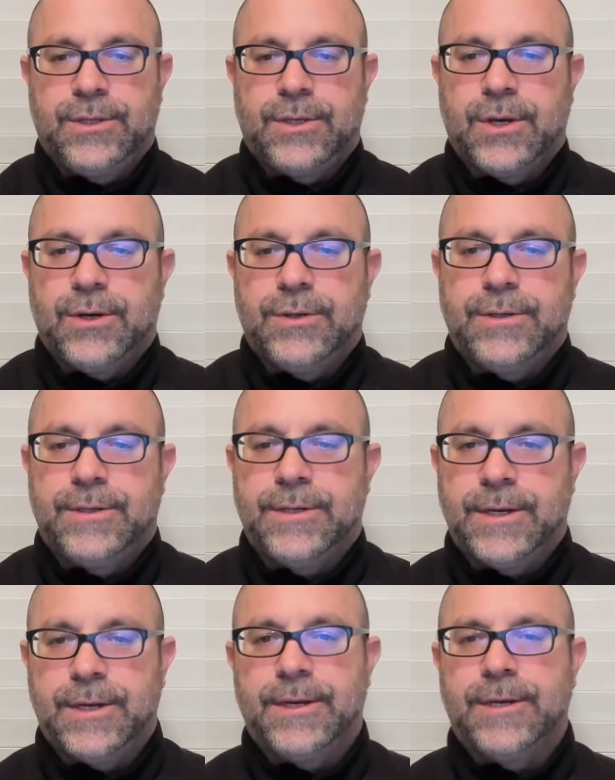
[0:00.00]

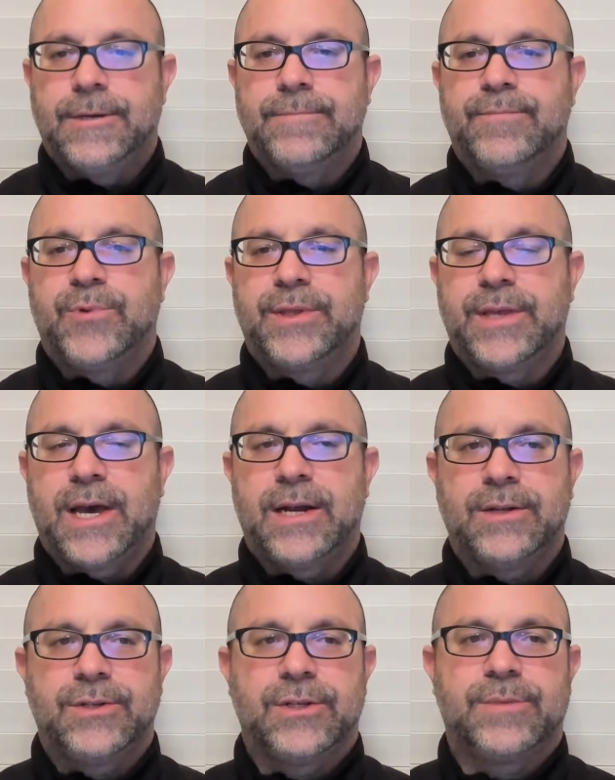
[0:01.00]
So with
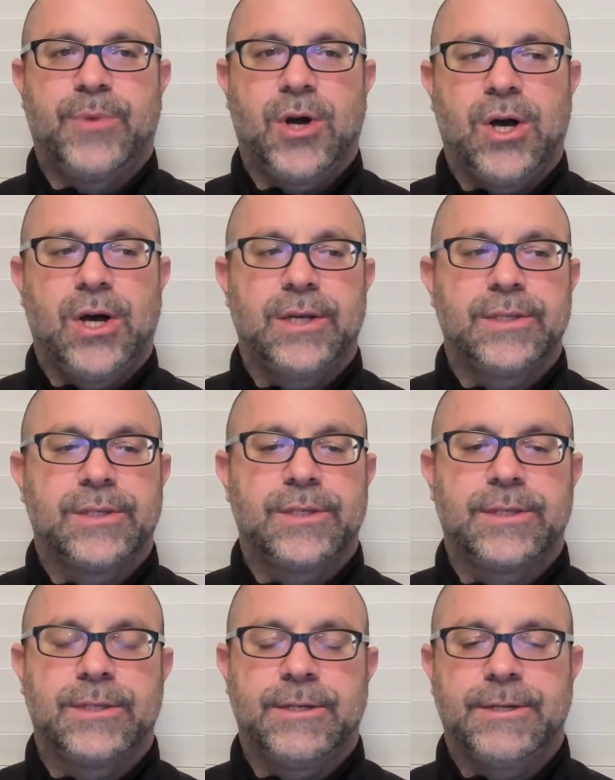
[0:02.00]
that, I'll just
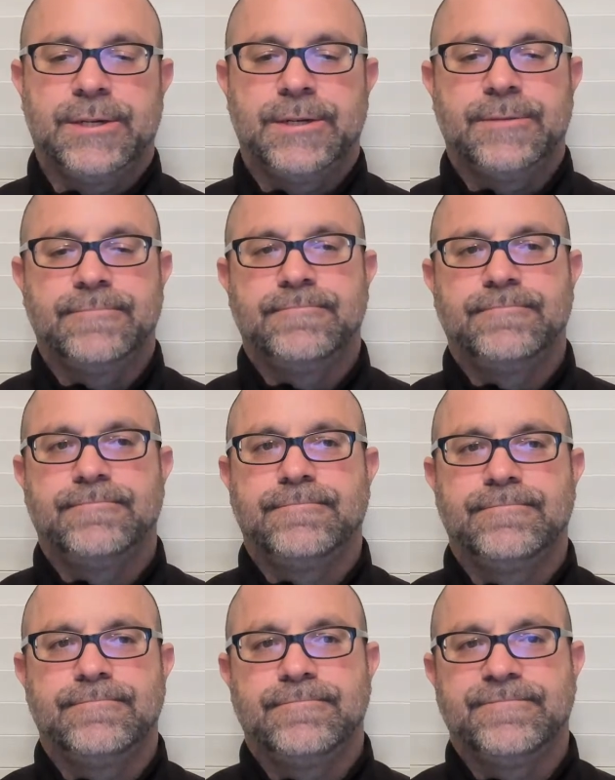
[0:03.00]
pause. For
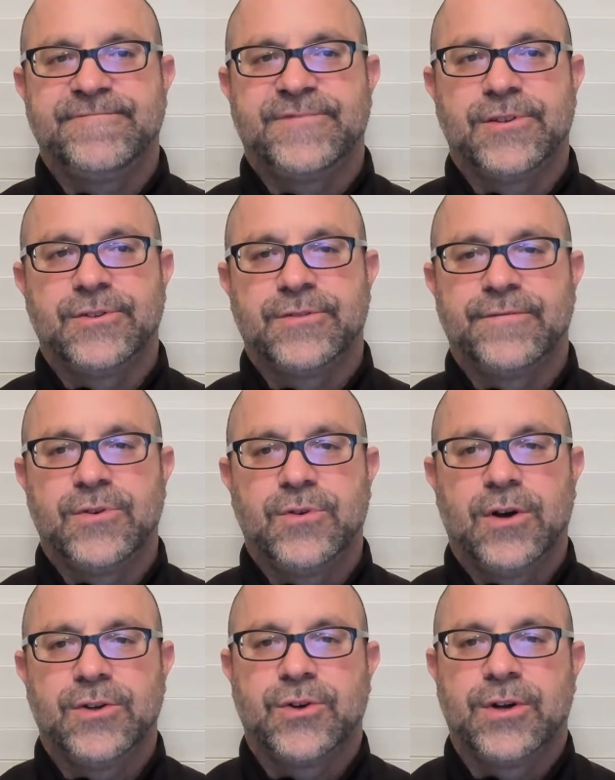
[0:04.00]
those
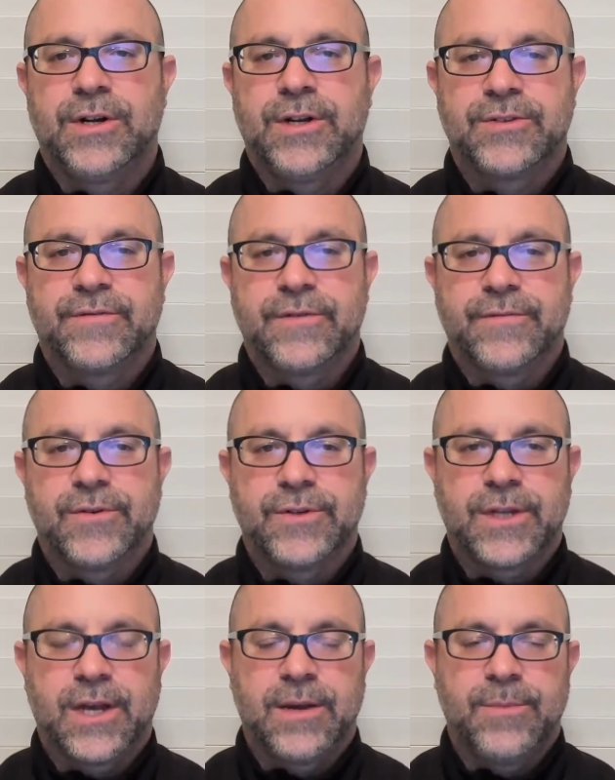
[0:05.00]
joining us for the
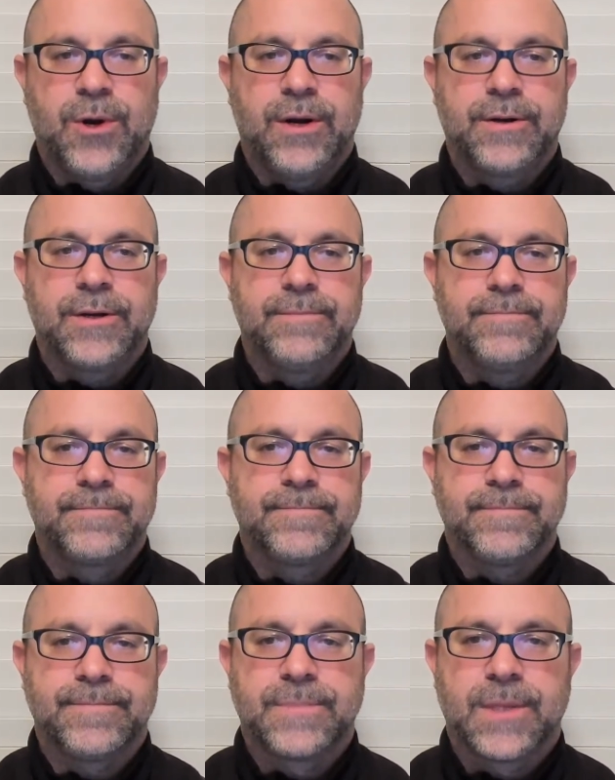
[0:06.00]
first time, welcome.
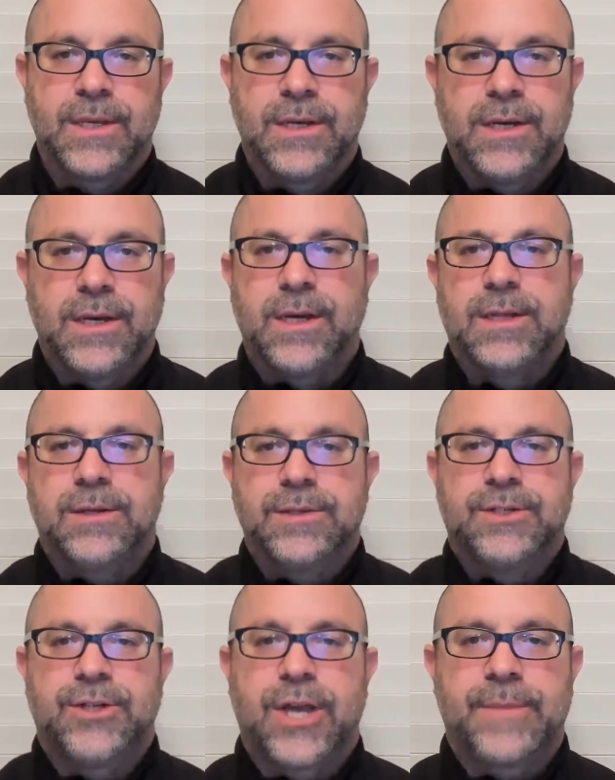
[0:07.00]

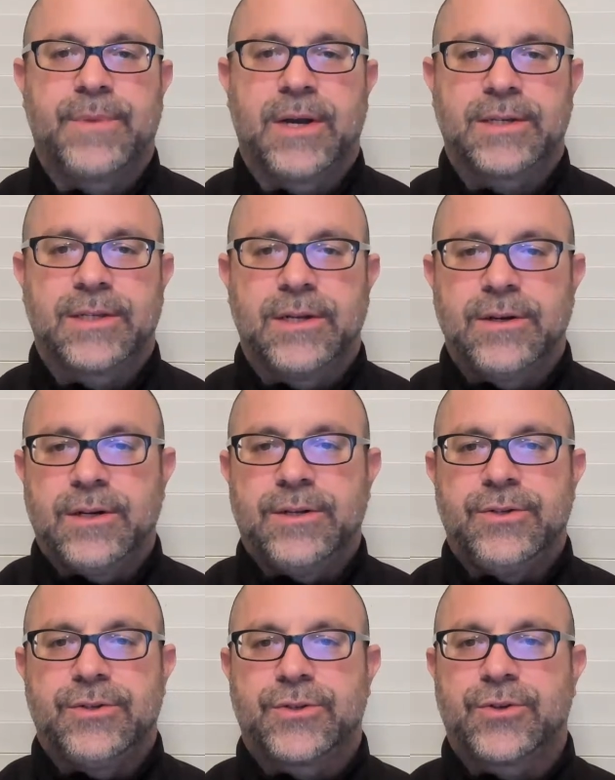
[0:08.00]
There's a chat box there
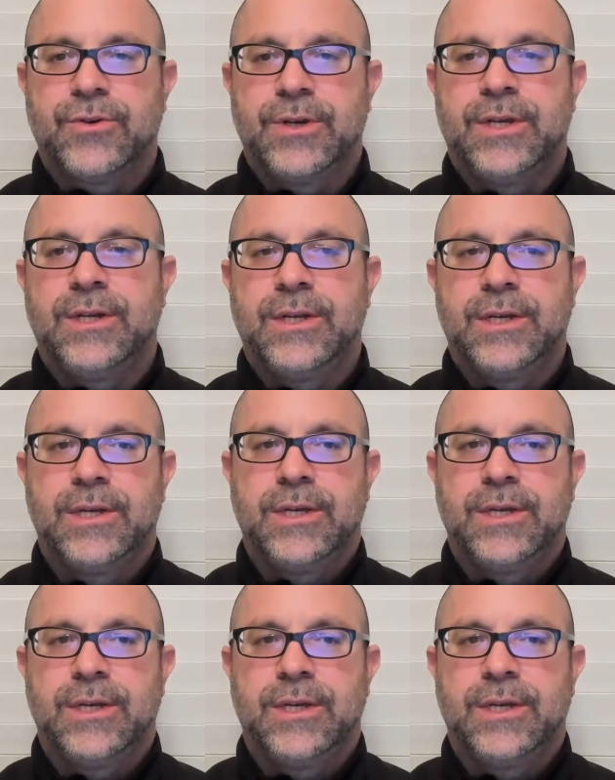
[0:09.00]
on your screen.